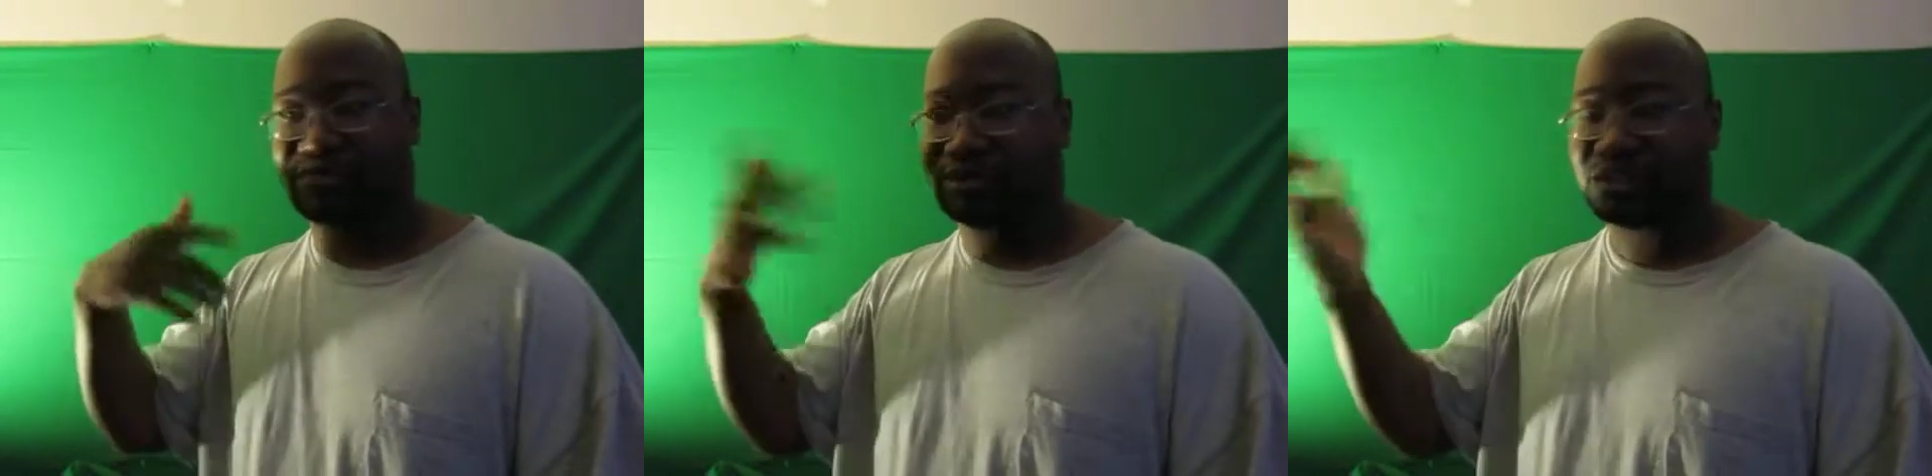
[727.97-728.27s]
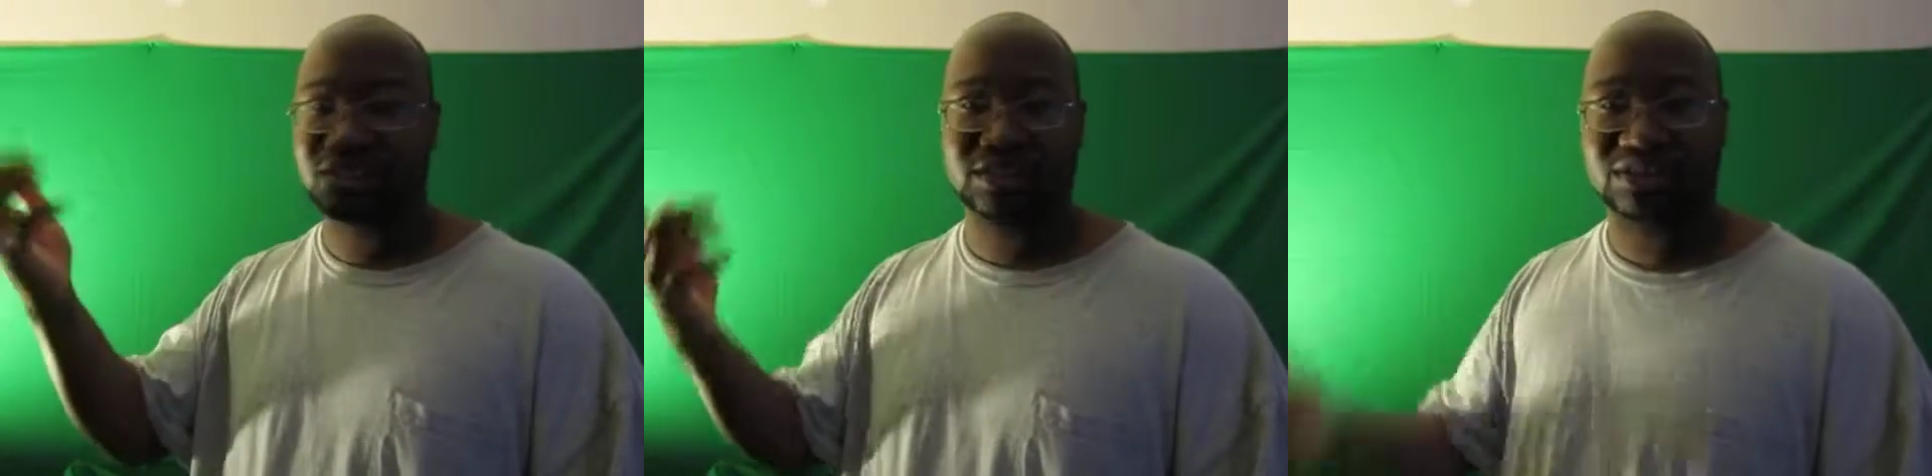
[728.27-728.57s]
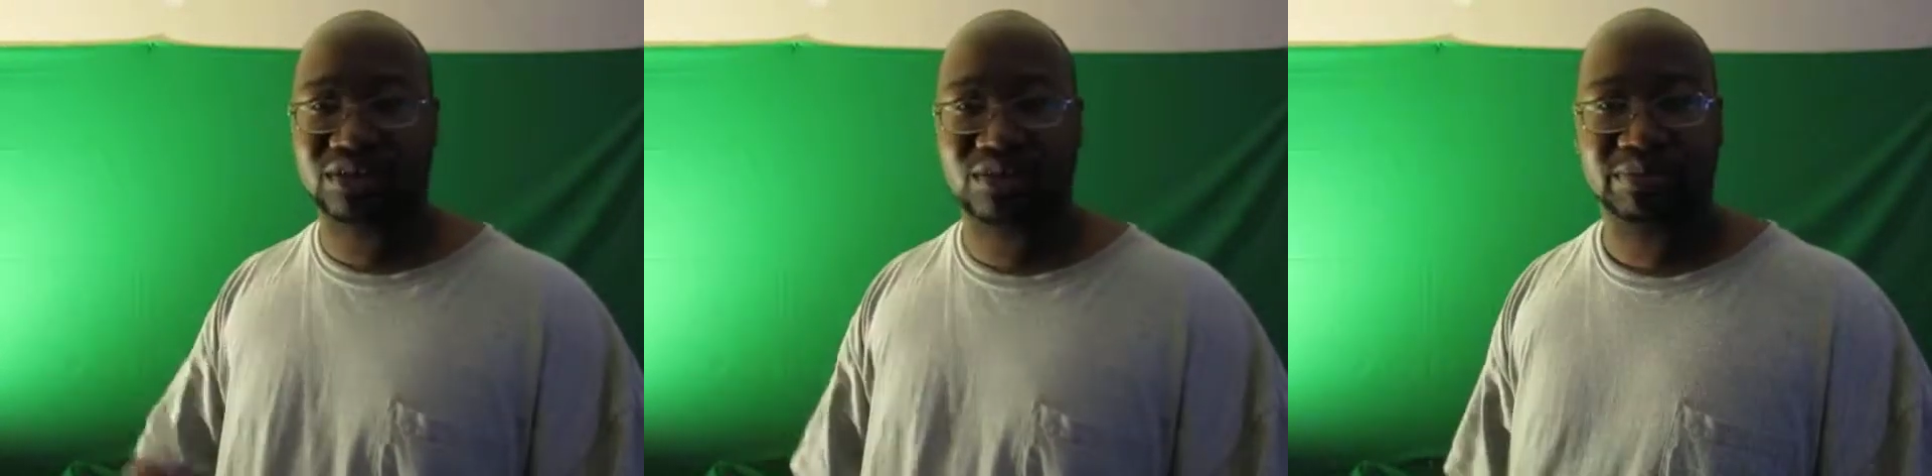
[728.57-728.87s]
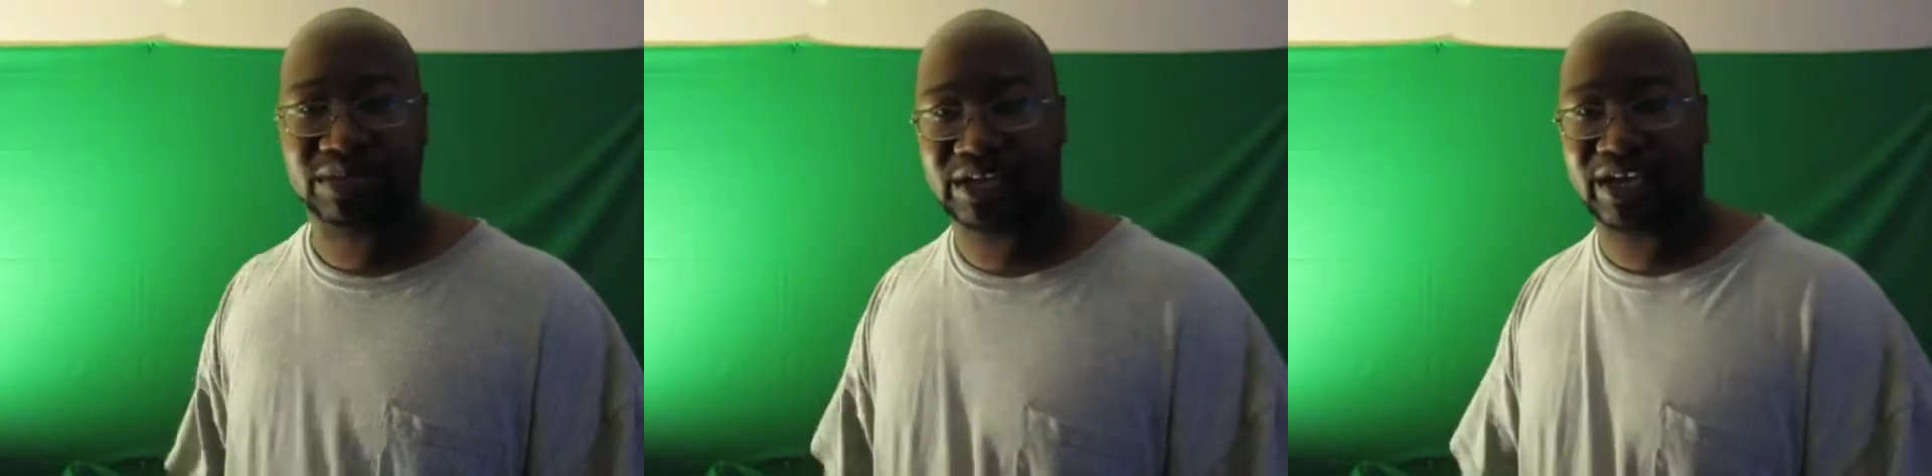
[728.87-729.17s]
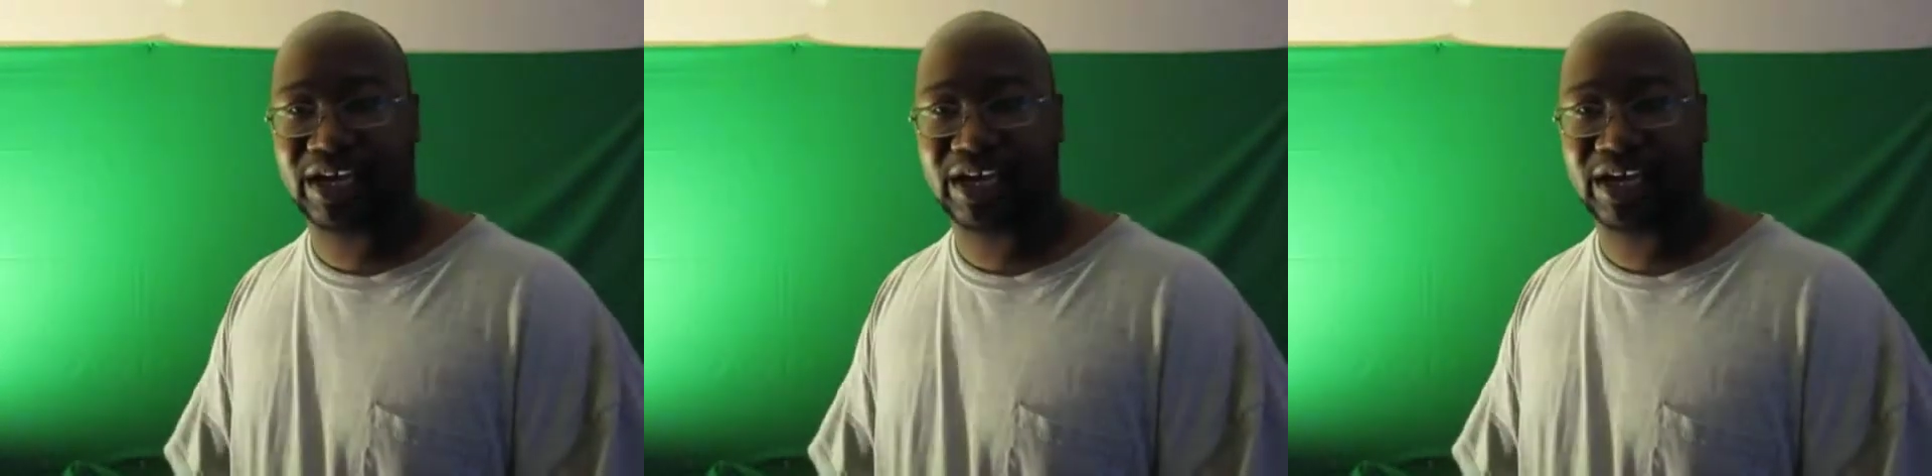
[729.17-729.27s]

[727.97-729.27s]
recently start opening their